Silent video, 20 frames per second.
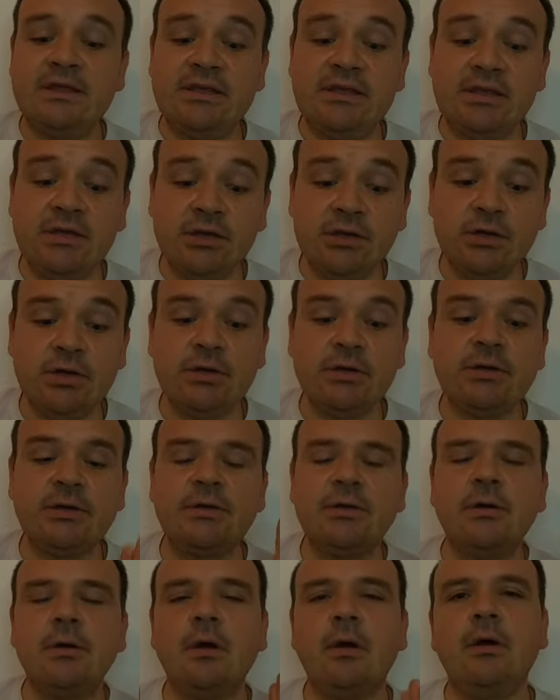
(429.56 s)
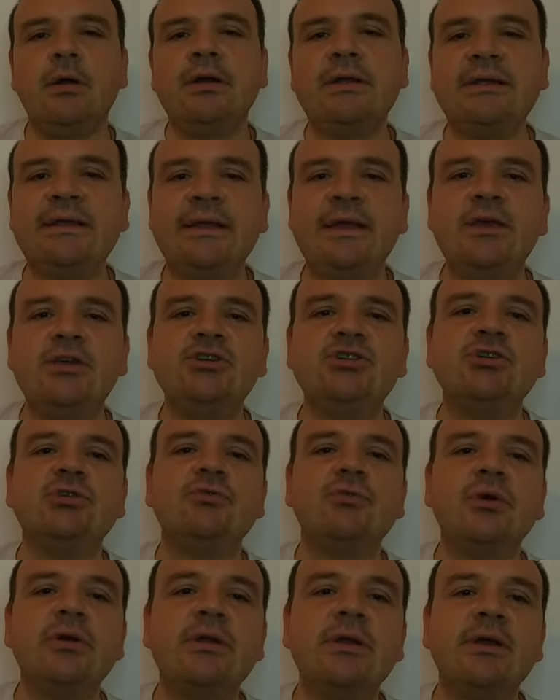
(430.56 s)
Here on k
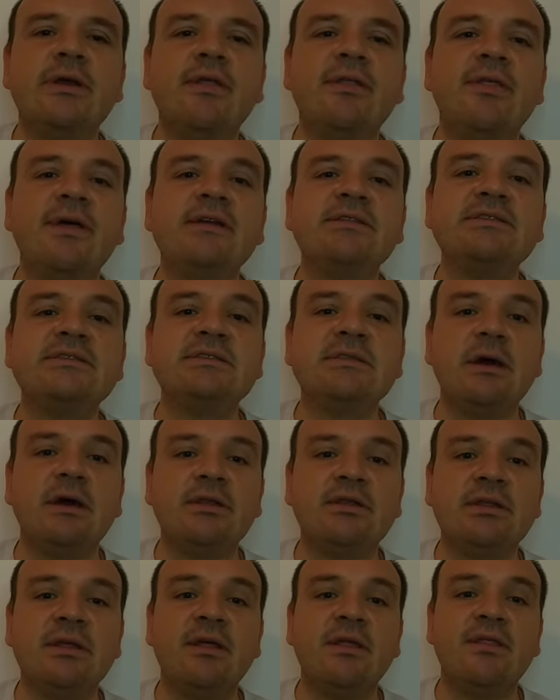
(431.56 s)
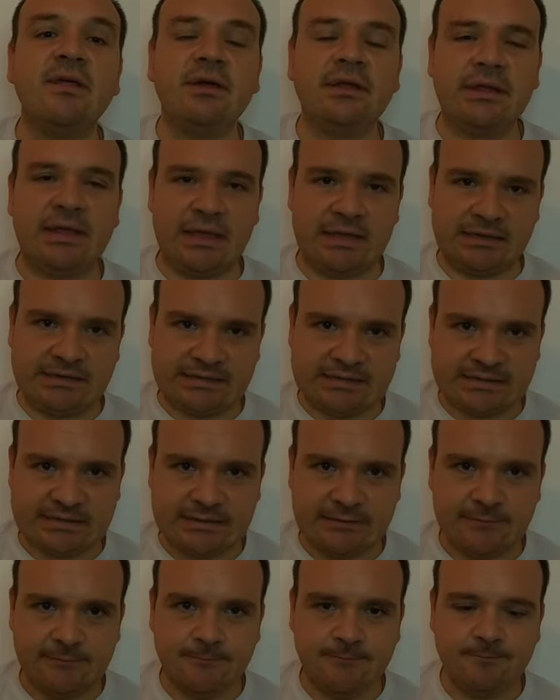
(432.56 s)
that's not the
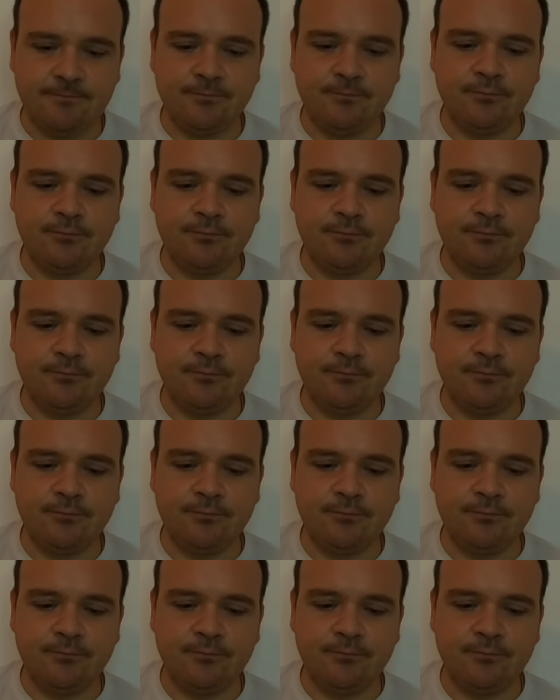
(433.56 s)
case.